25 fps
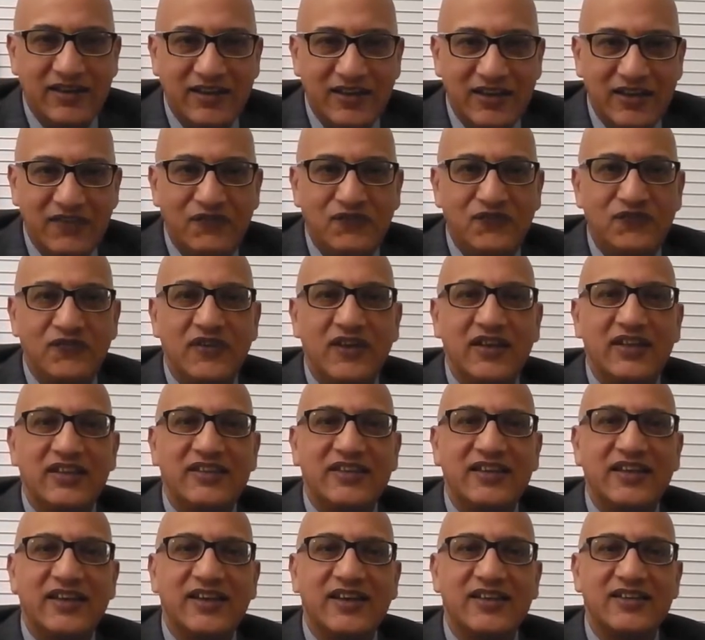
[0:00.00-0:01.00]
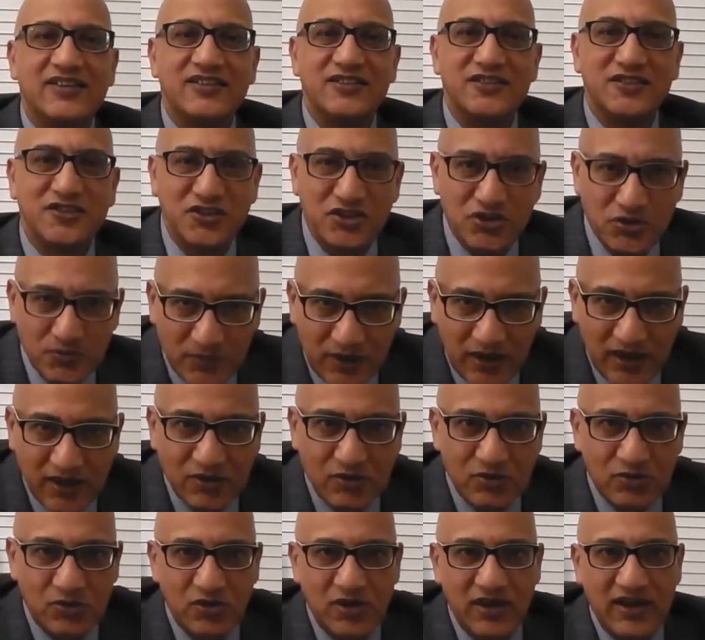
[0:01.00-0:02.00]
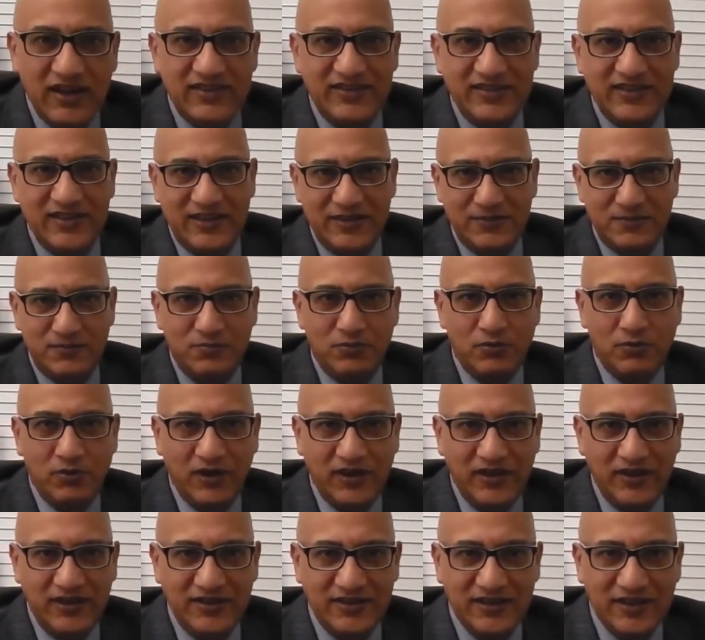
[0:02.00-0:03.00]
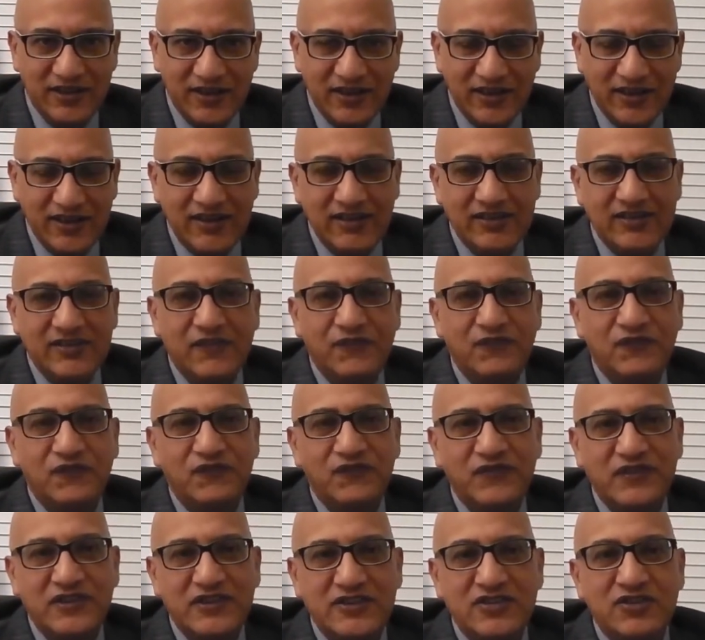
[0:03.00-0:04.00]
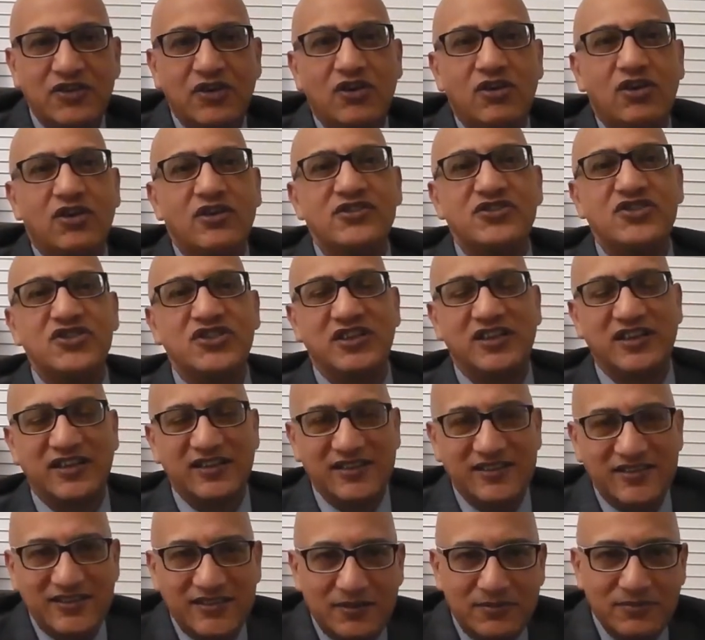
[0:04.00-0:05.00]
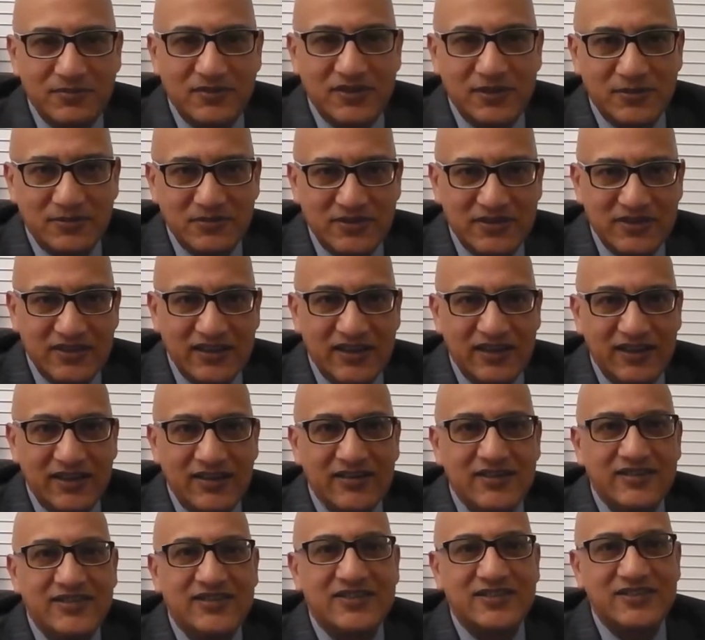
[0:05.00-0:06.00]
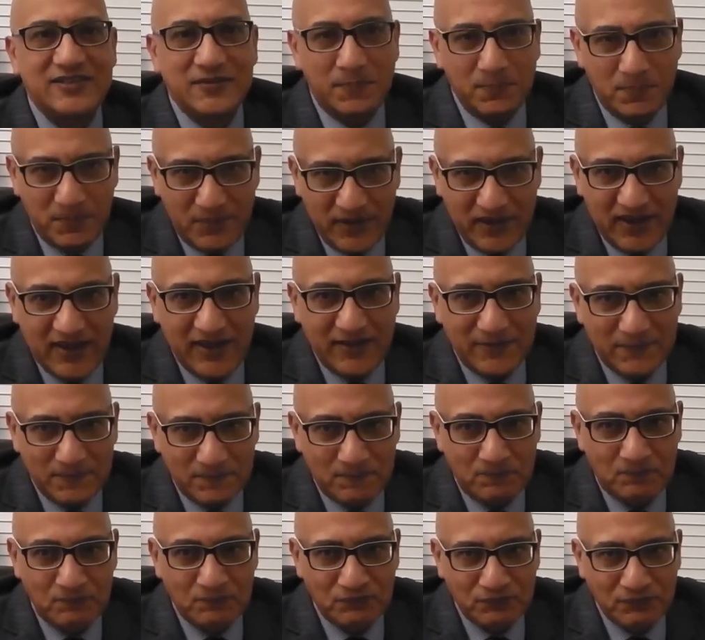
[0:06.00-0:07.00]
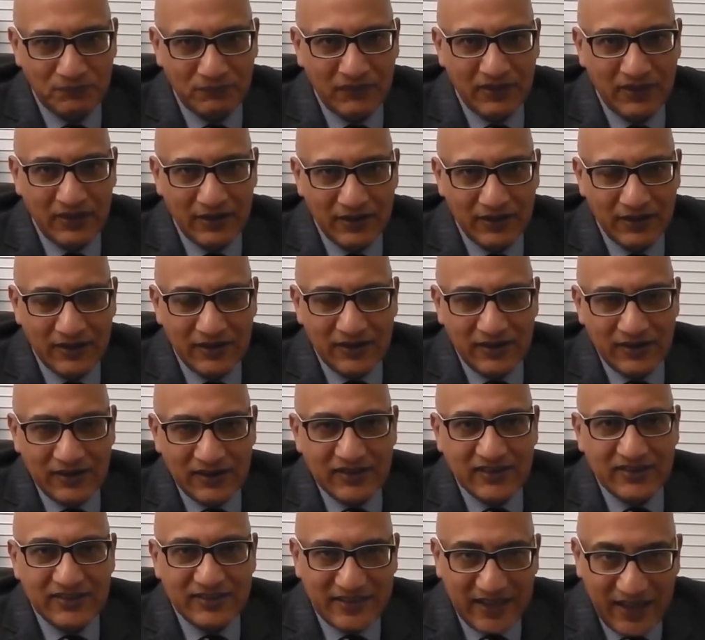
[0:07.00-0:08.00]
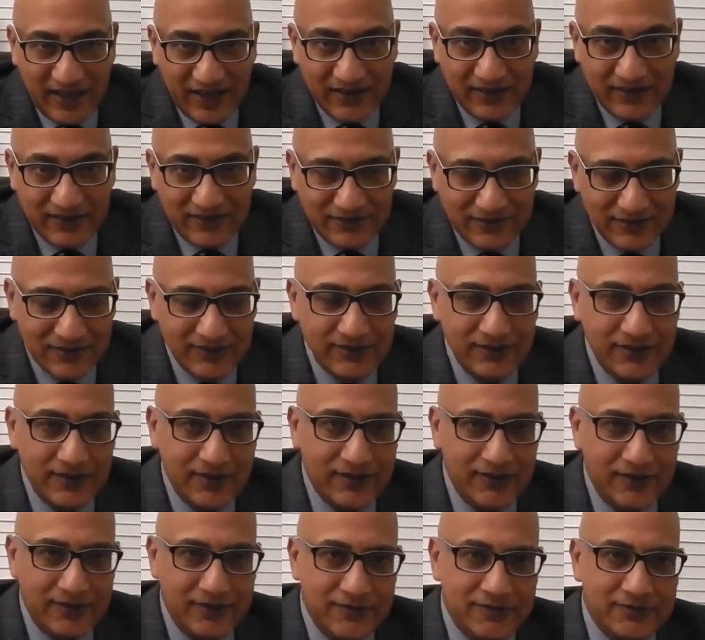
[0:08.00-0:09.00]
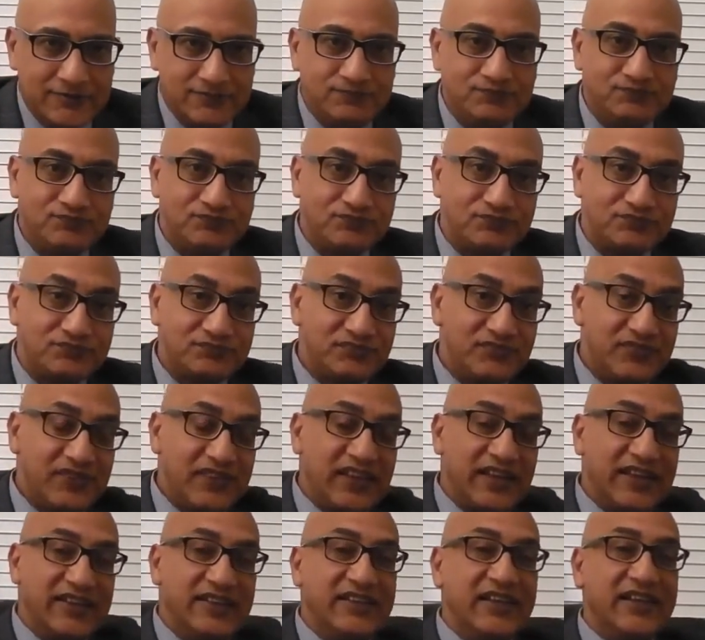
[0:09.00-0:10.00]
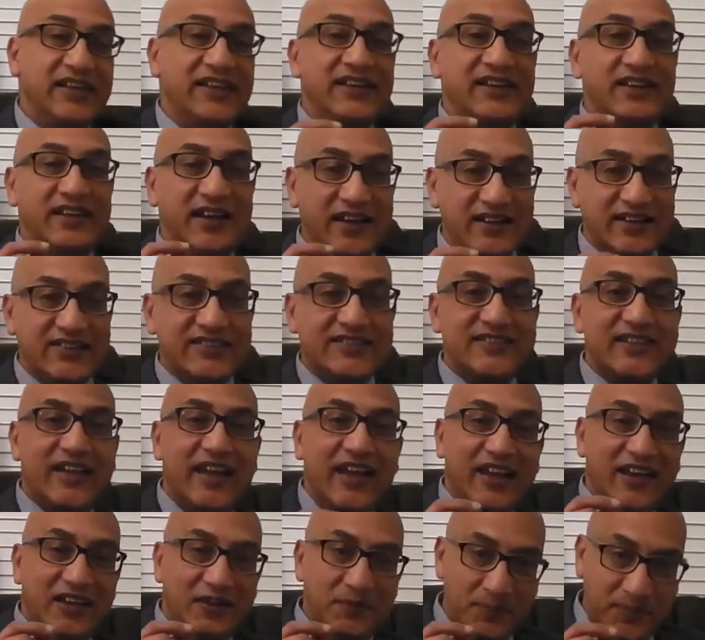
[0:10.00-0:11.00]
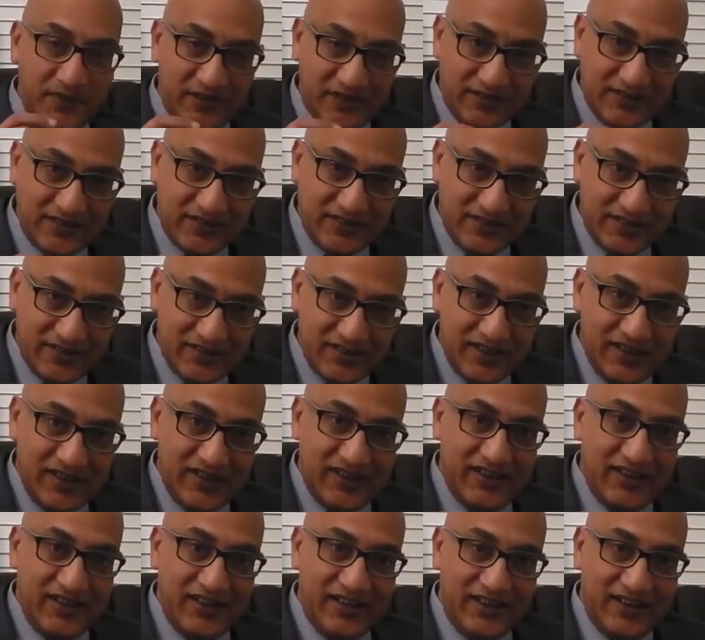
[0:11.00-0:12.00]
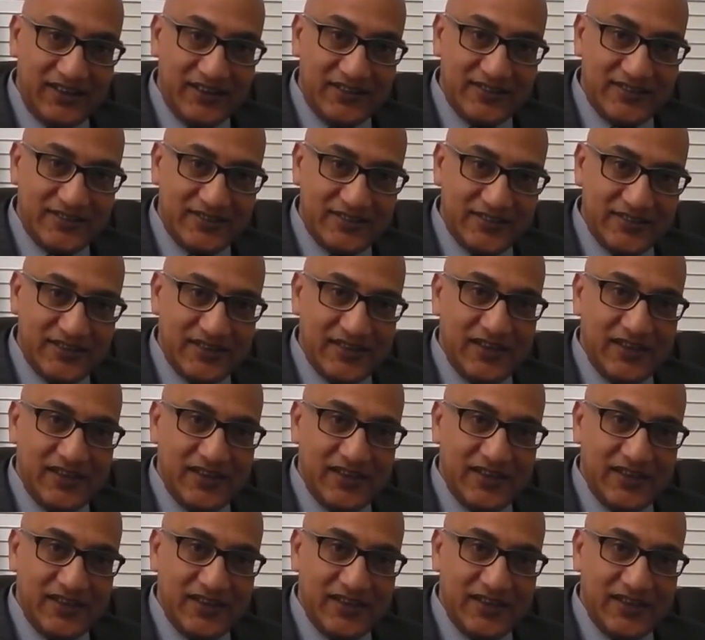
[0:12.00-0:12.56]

if they consume alcohol at that point, the physiological symptoms disappear. Then the next element is